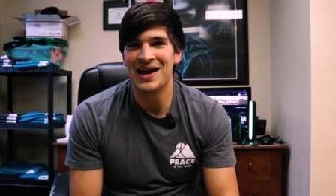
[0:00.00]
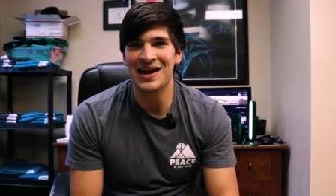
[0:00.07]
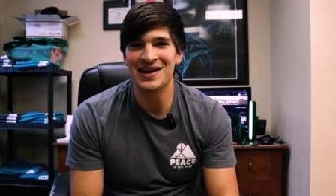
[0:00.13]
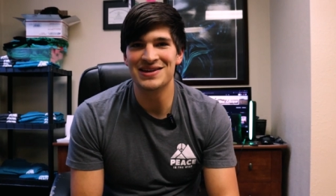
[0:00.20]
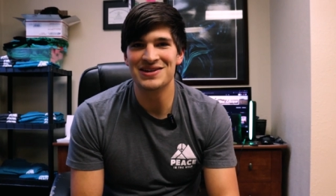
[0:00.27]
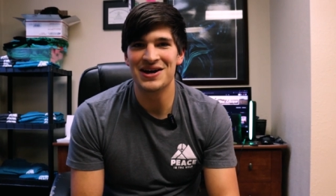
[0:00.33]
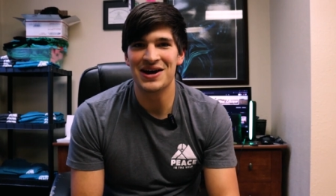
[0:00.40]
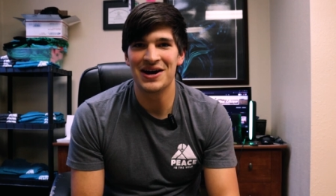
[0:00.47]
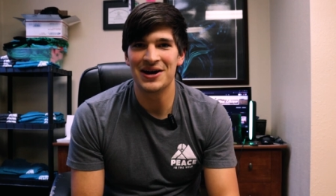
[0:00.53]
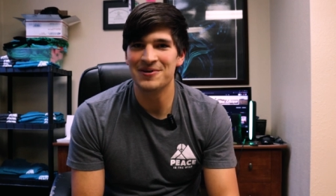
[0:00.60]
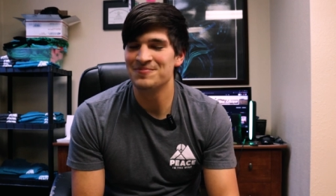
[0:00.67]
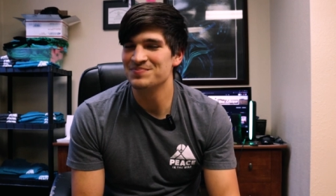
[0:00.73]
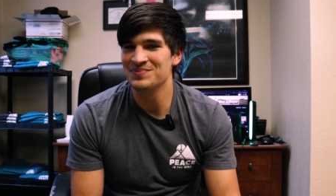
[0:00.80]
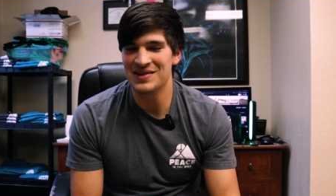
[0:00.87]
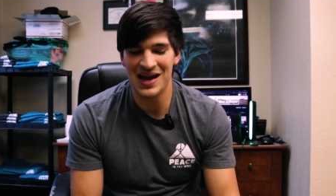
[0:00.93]
And uh,
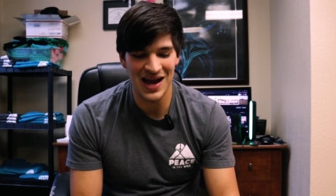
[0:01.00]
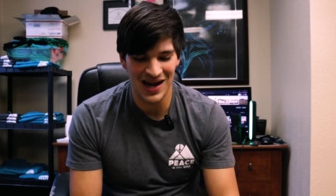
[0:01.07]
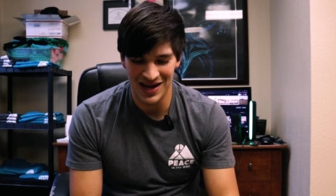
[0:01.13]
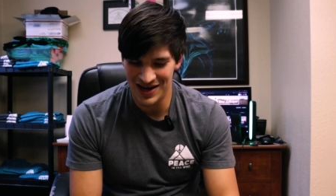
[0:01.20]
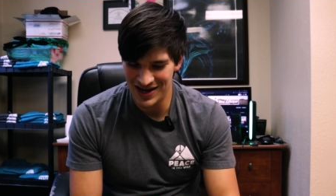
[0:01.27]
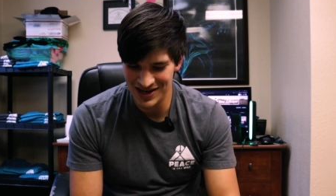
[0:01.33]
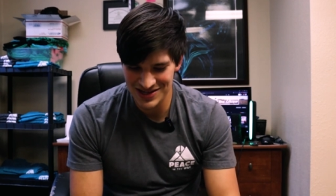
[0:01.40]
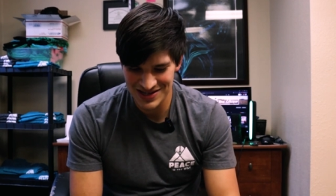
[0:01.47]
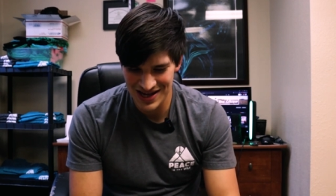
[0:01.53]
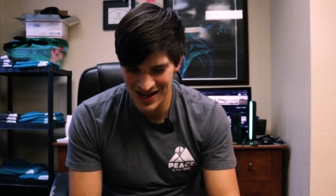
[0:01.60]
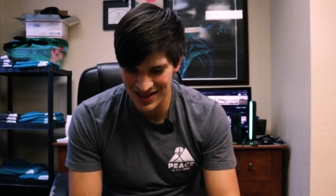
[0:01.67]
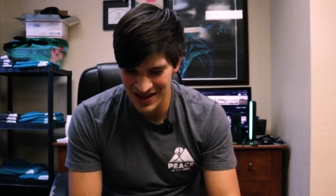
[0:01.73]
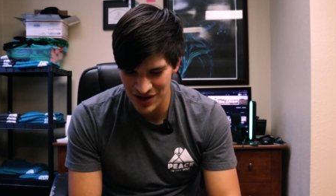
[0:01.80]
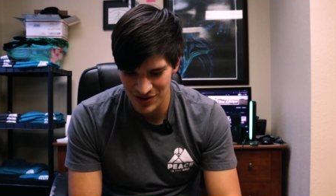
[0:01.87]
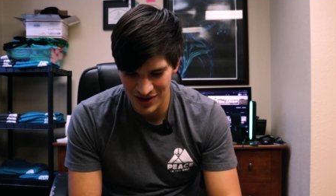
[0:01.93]
yeah, I just
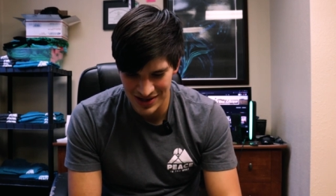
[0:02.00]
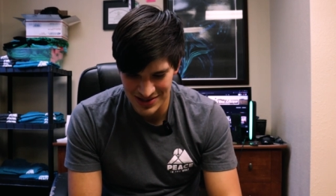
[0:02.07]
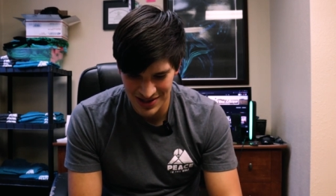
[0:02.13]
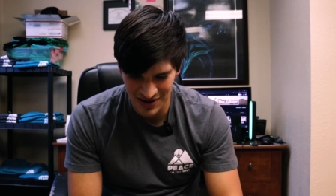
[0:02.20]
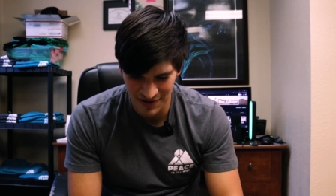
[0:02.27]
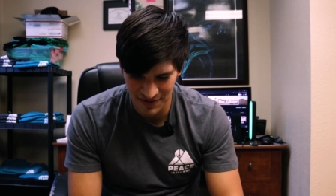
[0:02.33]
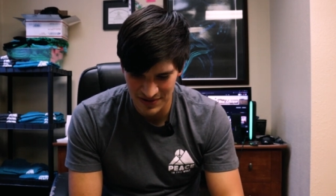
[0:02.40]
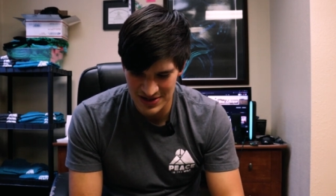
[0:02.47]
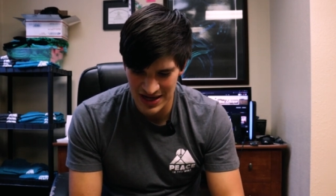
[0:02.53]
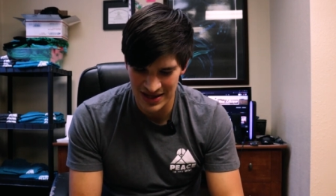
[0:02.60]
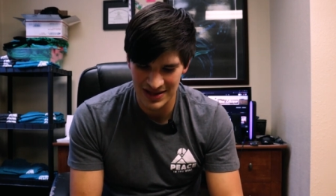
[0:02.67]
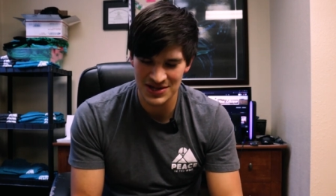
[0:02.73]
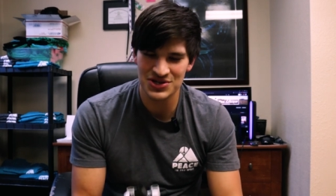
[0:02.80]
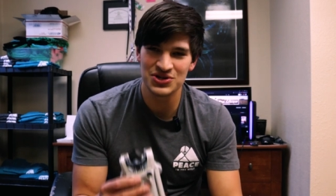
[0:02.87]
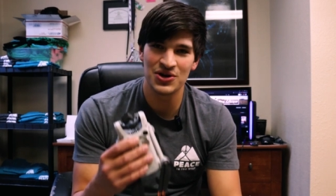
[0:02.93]
can't thank you guys enough for
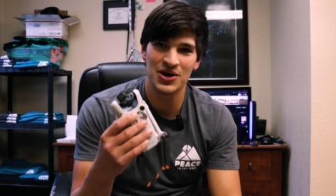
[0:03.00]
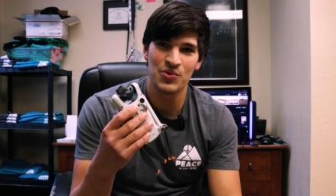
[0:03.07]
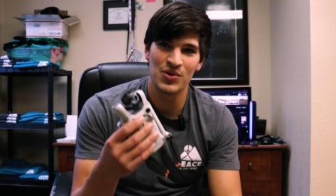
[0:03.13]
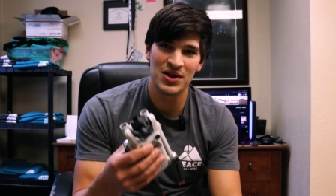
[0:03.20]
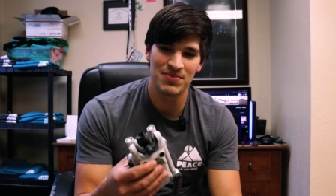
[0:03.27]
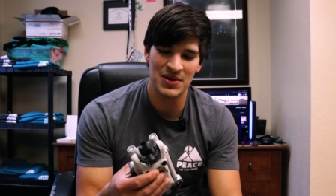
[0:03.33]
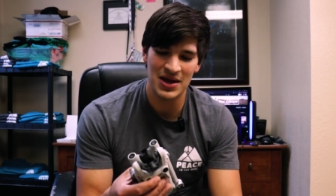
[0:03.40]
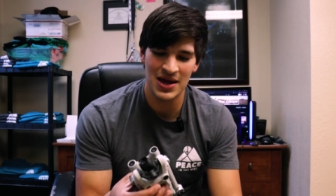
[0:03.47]
taking this journey with